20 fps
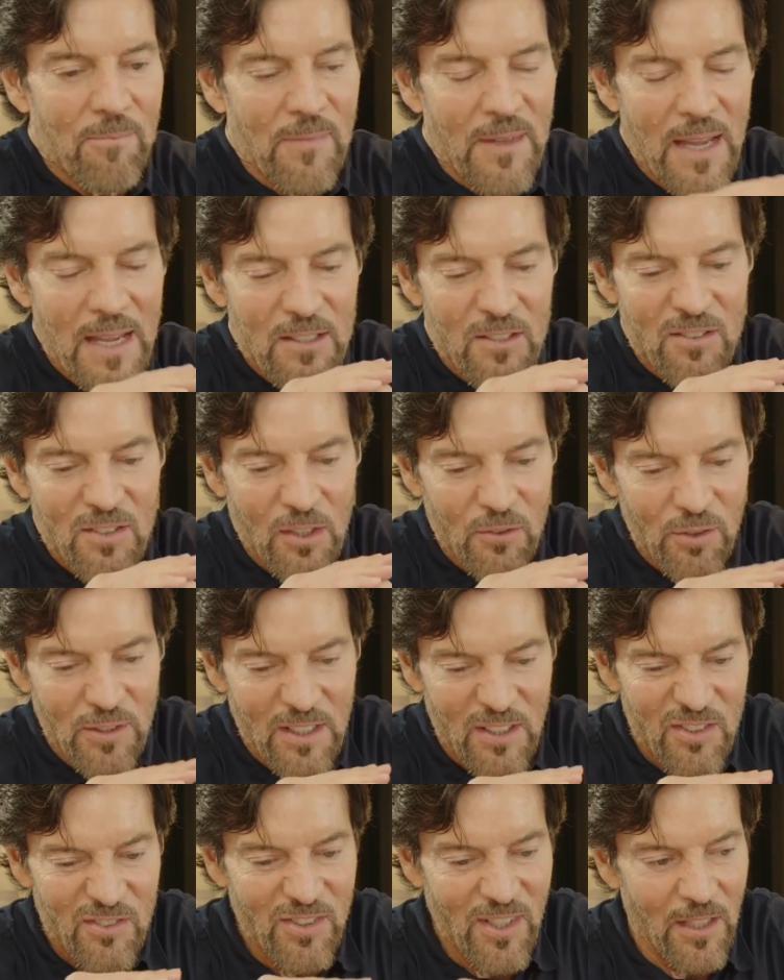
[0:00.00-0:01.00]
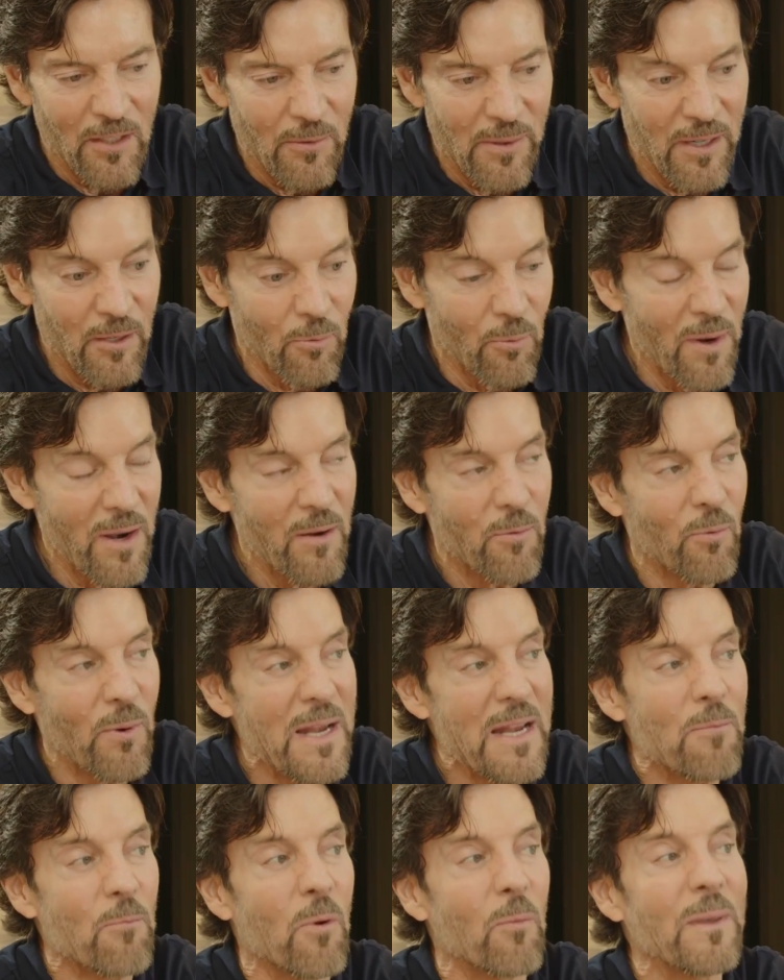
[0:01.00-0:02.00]
at such an accelerated
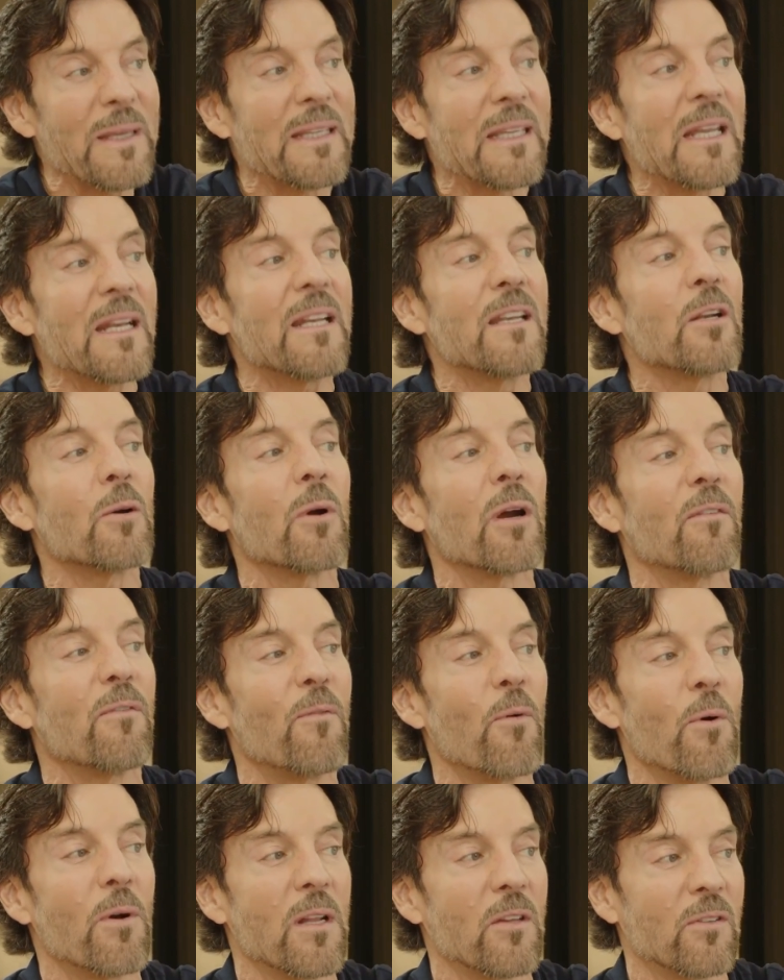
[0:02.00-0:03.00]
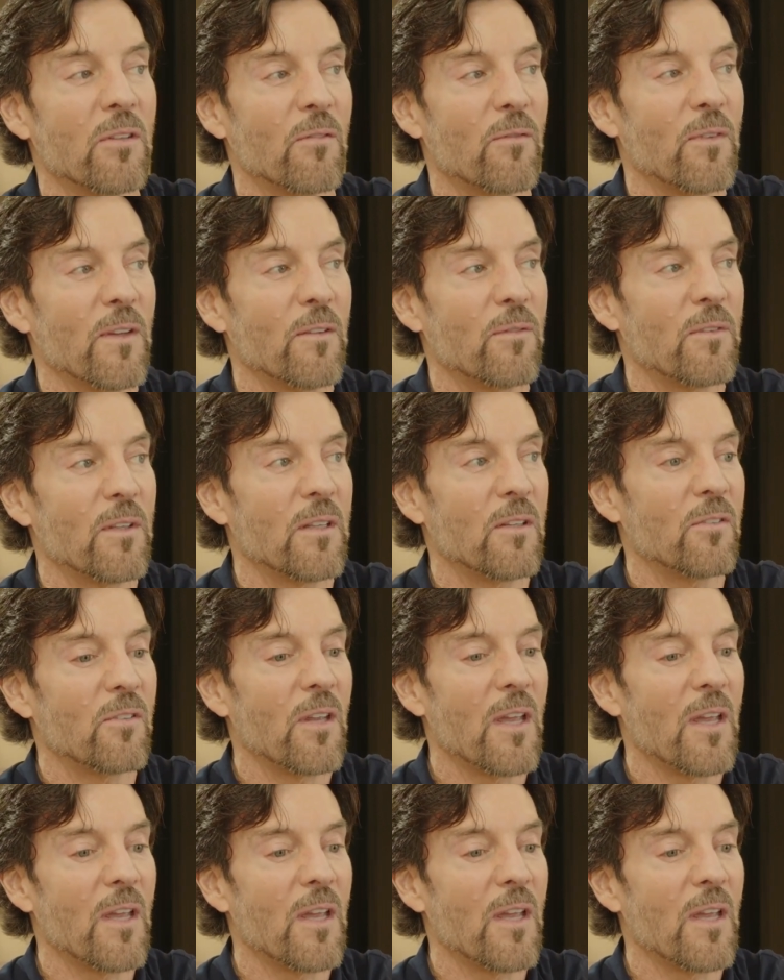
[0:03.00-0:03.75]
rate when we get into our 40s and 50s.